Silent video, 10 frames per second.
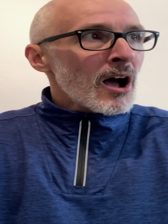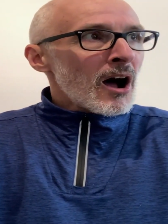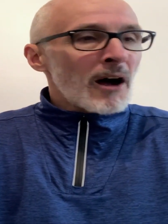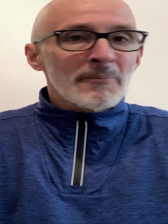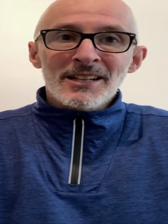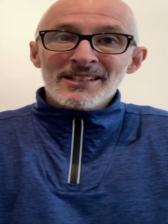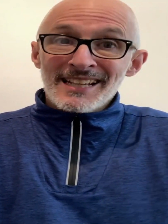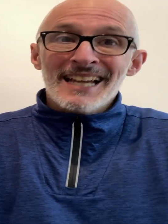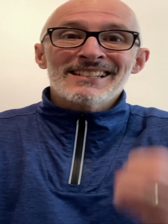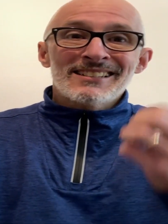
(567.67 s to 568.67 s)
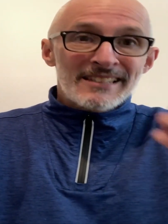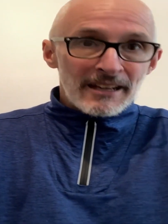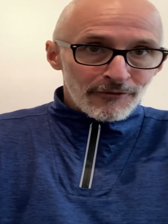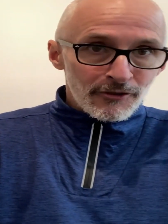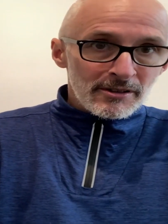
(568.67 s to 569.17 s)
I'm going to say it's
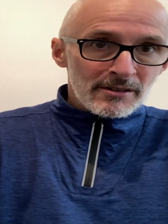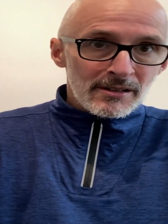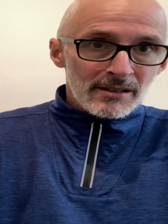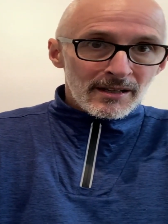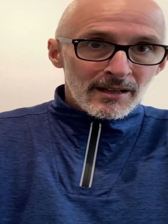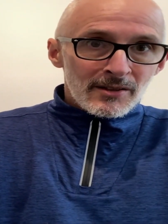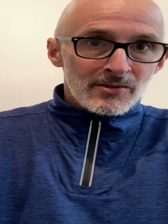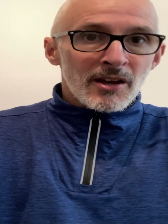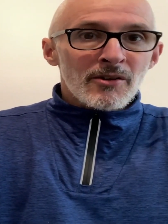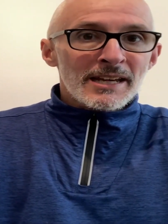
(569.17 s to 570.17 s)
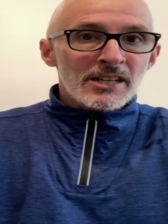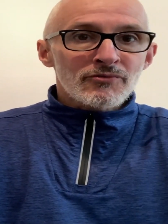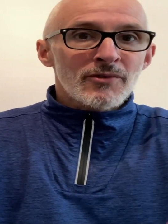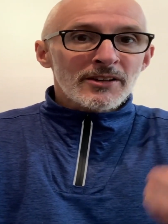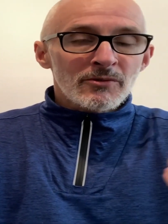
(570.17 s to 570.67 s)
different. So each
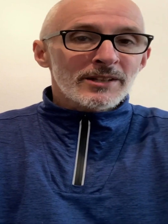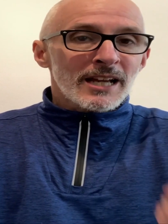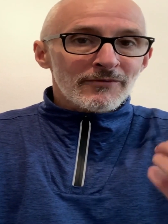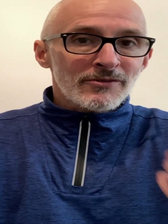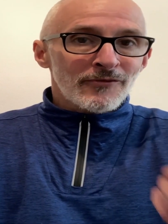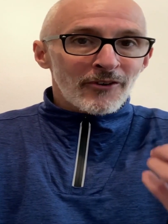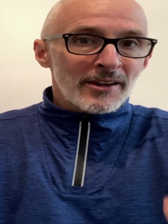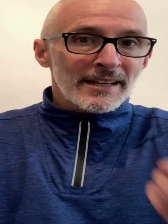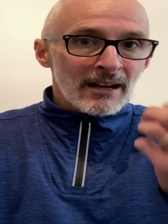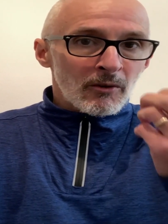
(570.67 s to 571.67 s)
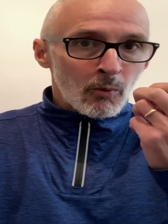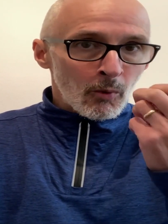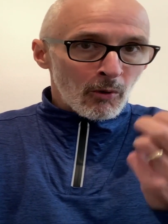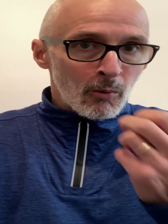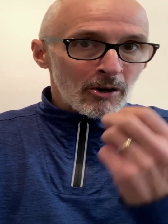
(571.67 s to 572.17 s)
runner would have to find out
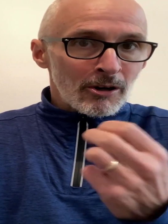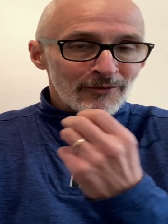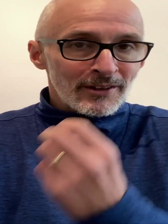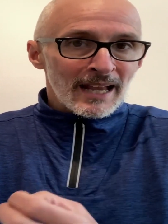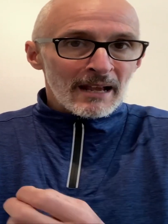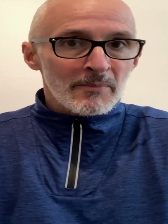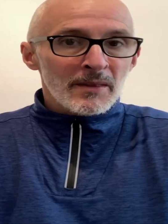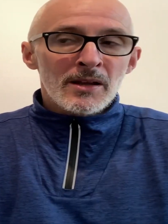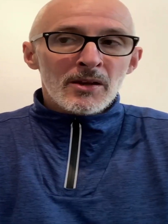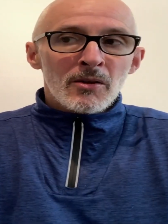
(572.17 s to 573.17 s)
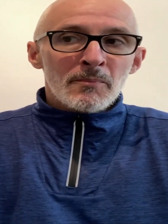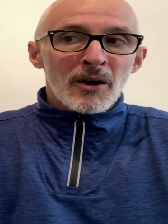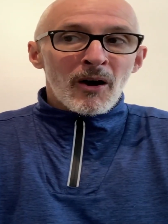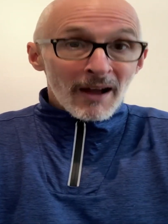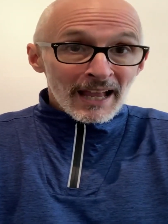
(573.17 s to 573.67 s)
what worked for them. But
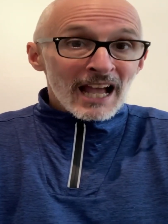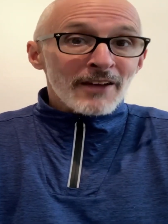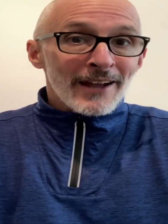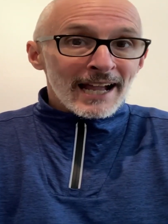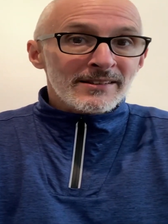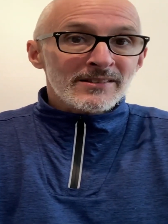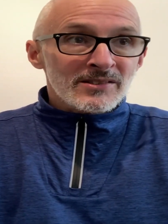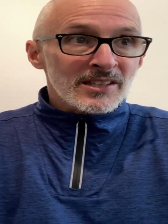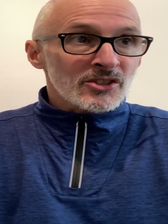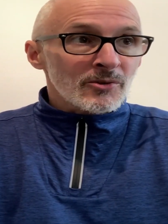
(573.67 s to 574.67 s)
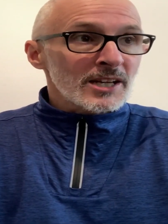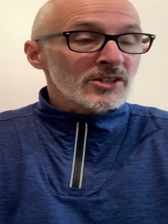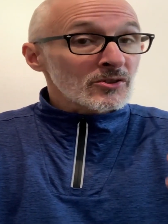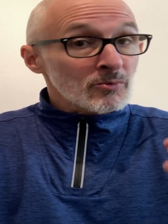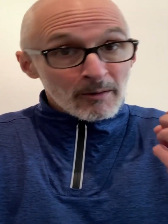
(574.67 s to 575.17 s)
I have had
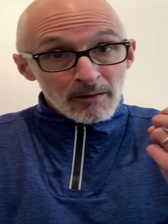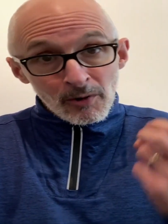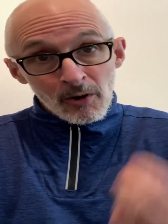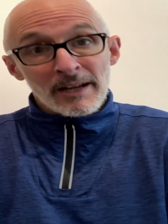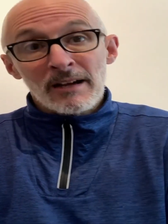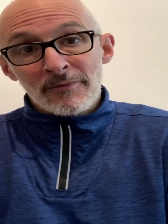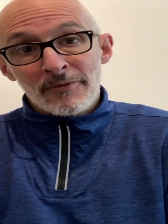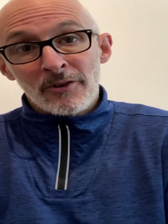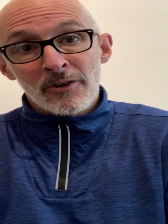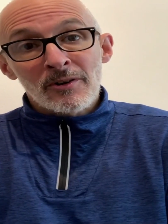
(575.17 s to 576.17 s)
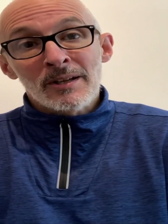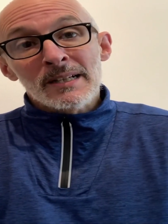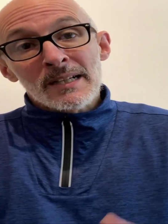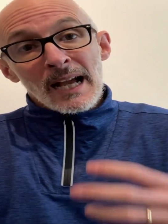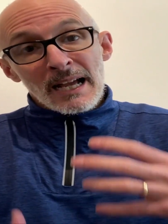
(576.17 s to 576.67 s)
situations where I've gone out for
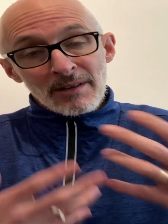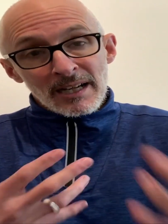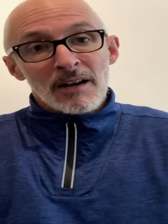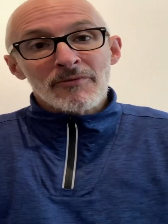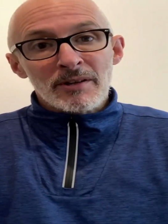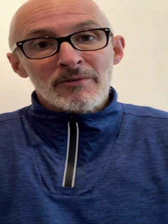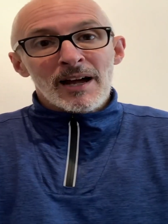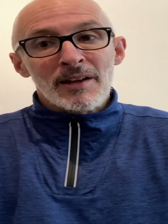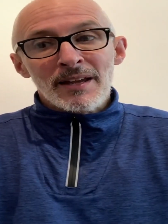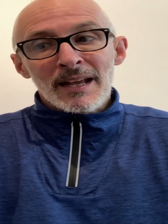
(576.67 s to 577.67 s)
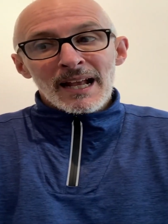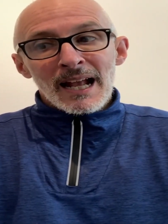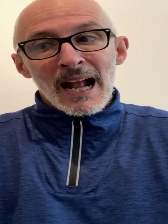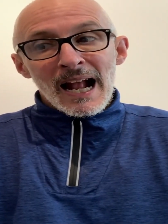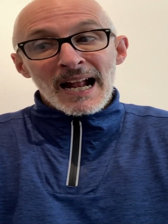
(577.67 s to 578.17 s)
a recovery run,
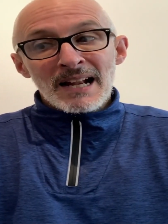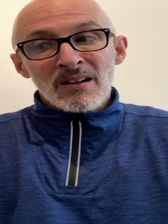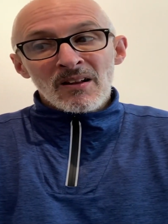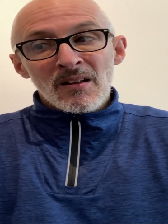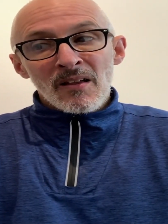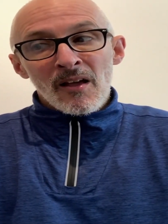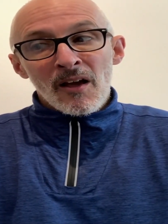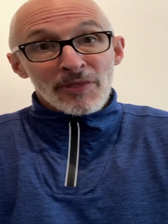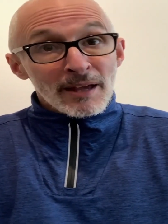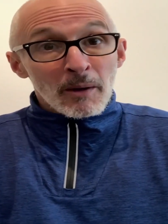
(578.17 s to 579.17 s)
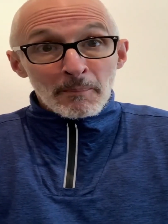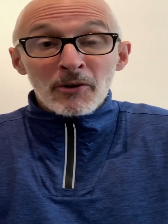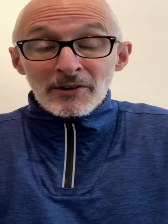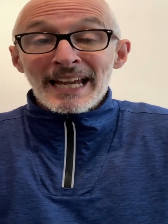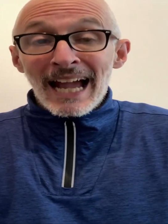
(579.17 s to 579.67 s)
and I think my
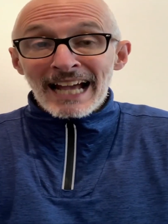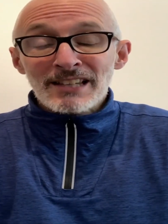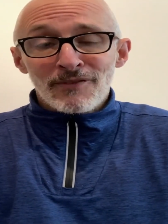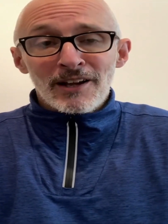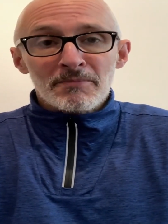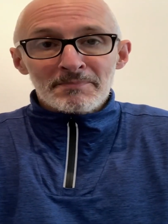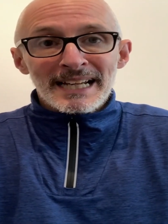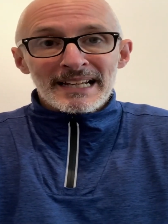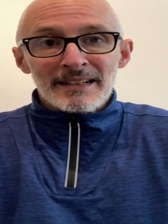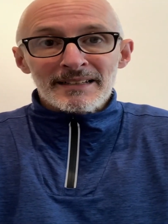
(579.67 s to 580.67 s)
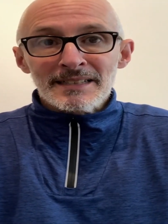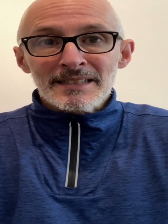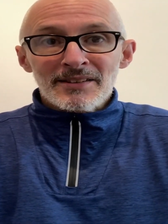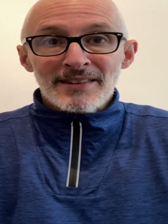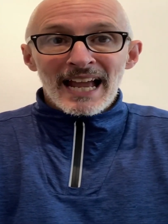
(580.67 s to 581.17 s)
body has felt better
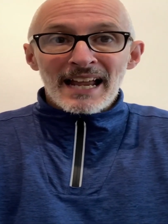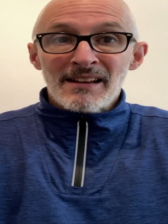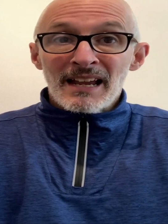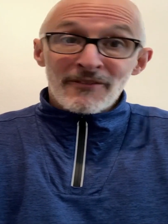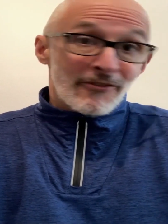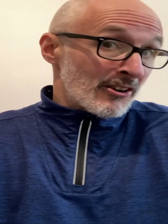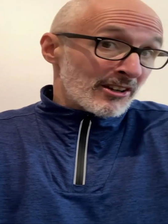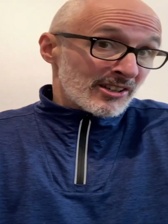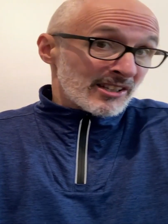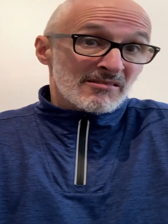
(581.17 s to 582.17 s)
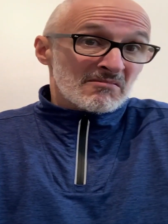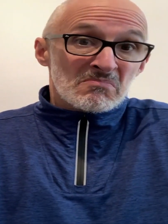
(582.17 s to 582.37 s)
than if I'd have just